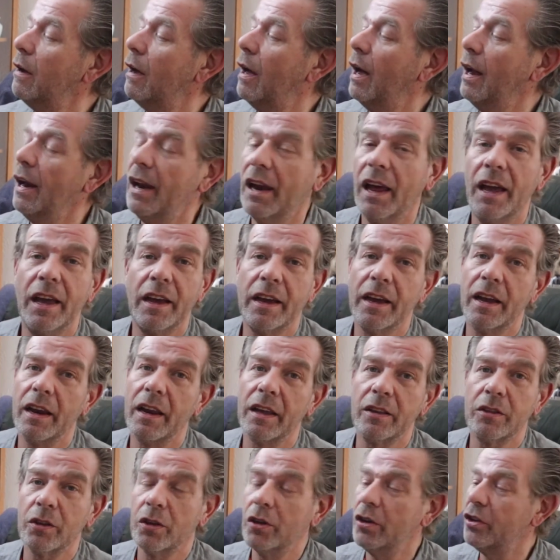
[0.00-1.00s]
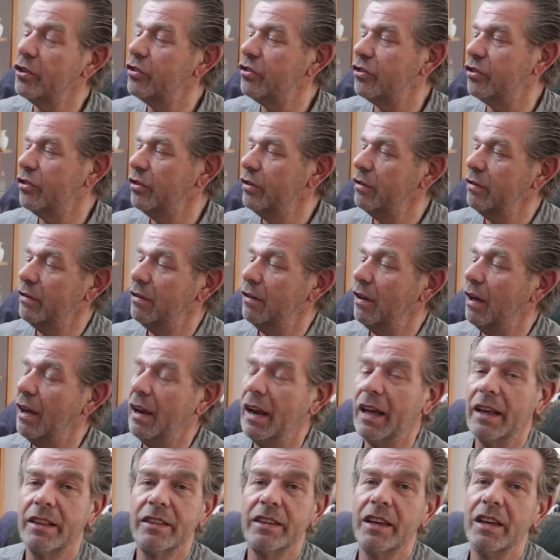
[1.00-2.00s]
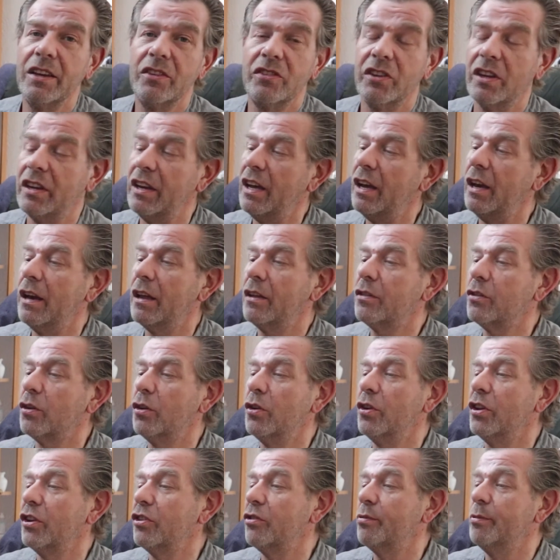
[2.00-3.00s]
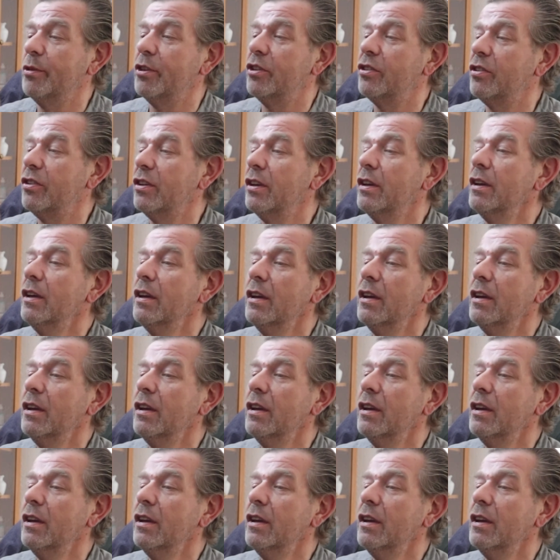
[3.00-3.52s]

I like electrics and electronics, but